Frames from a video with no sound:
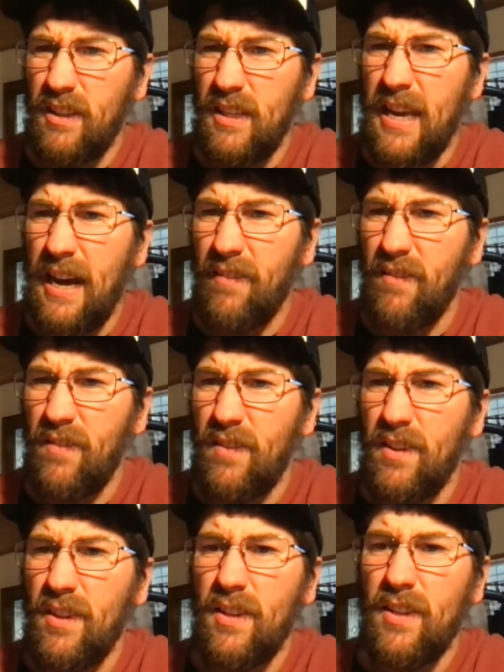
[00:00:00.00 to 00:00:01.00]
Yeah.
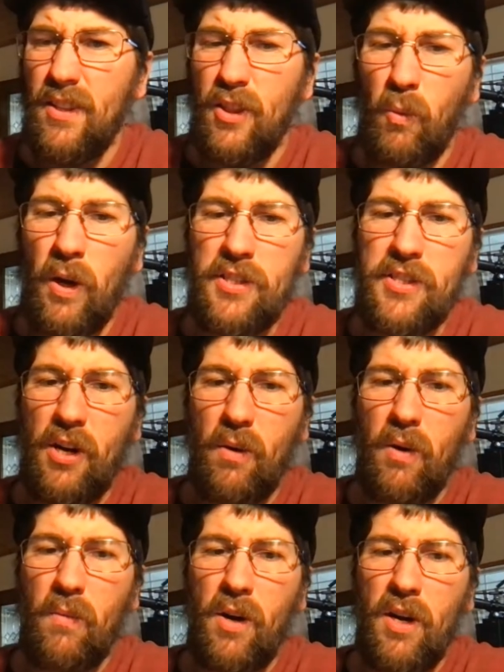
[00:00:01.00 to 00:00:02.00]
The ones no
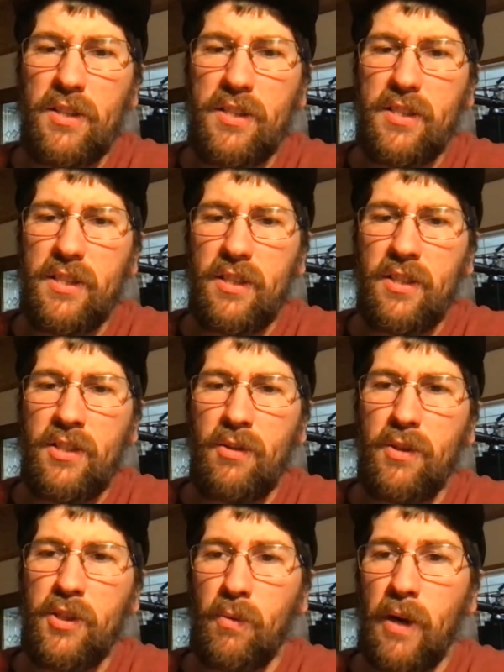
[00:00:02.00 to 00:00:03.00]
one wants,
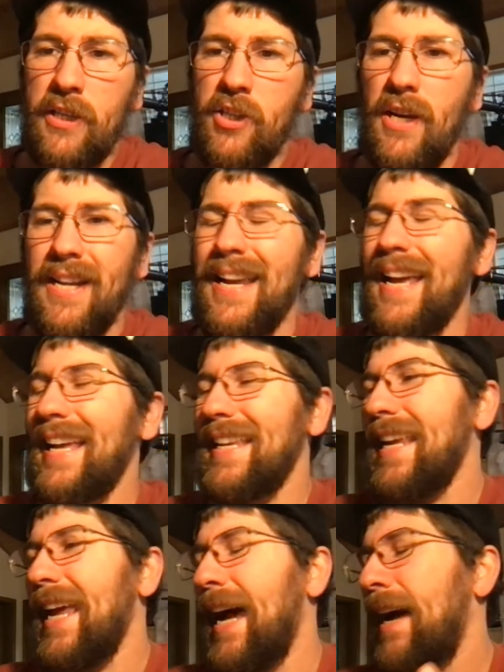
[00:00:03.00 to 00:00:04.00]
do as you wish.
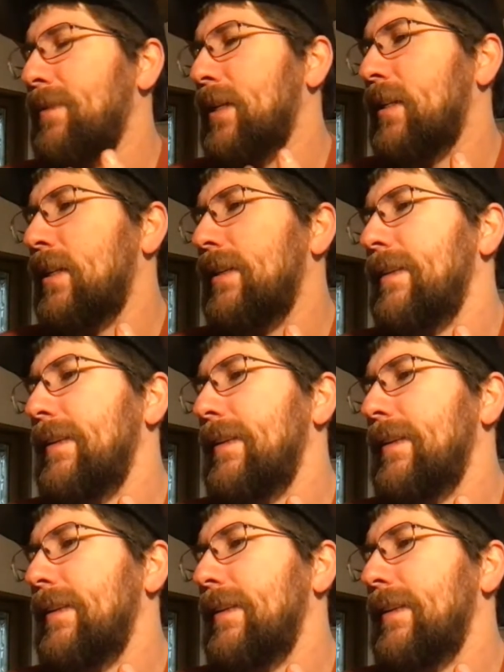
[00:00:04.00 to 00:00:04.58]
And yeah, I mean,